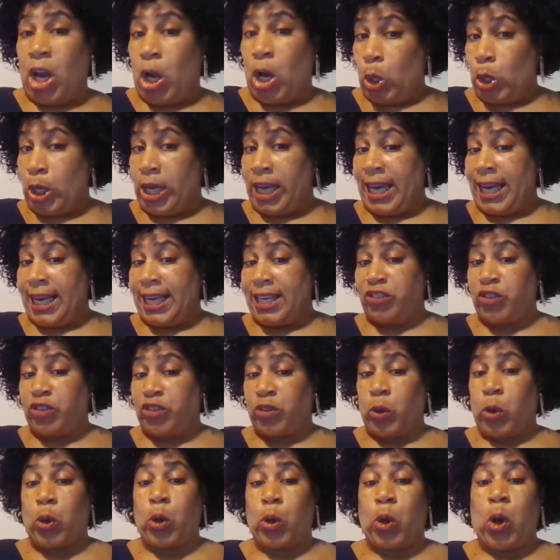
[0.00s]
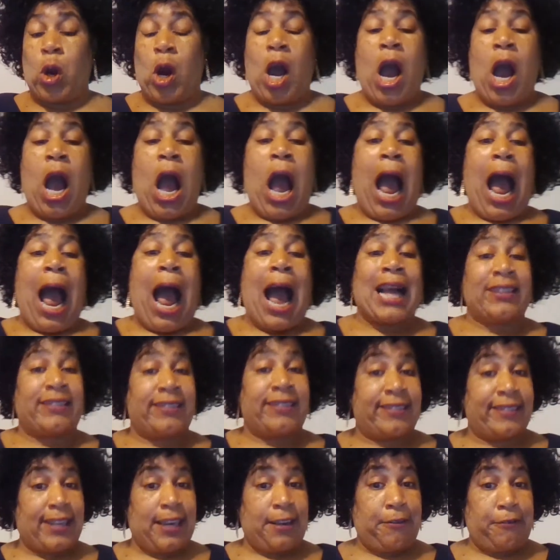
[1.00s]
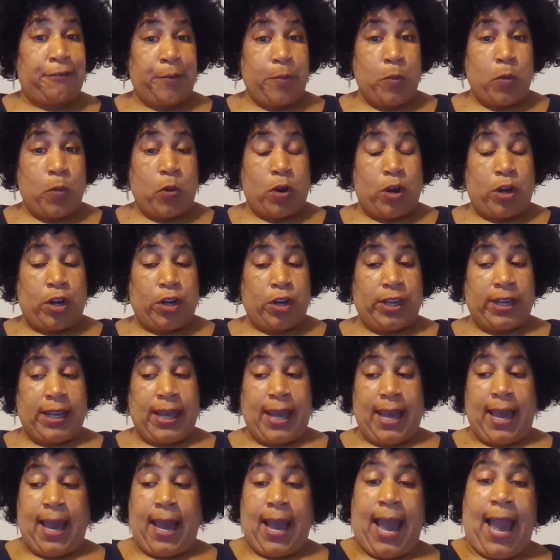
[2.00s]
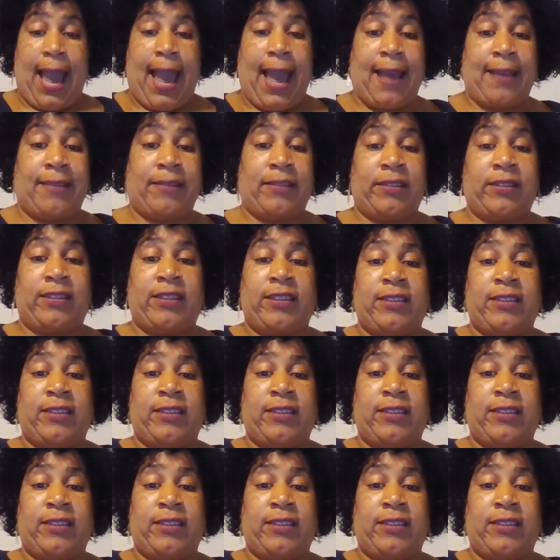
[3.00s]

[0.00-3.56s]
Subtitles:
Okay, so I just came from work, and